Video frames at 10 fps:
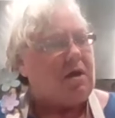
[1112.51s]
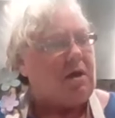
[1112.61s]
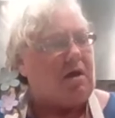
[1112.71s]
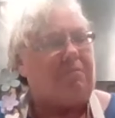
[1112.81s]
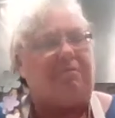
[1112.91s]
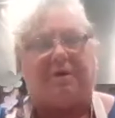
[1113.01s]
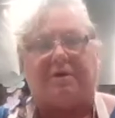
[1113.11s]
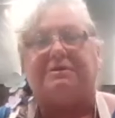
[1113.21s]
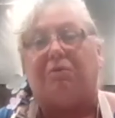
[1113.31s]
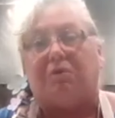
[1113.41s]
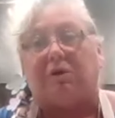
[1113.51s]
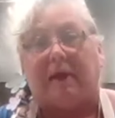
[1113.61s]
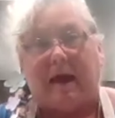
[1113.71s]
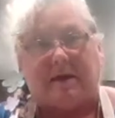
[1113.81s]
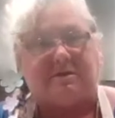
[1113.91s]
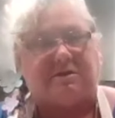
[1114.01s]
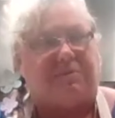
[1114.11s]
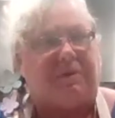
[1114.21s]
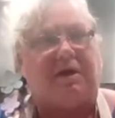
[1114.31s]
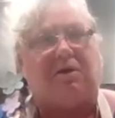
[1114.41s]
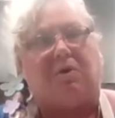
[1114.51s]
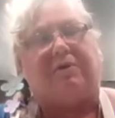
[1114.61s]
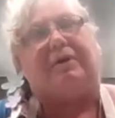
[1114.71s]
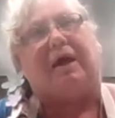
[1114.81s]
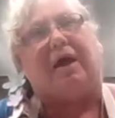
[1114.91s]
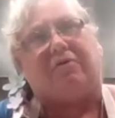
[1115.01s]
because um, they were glass to begin with.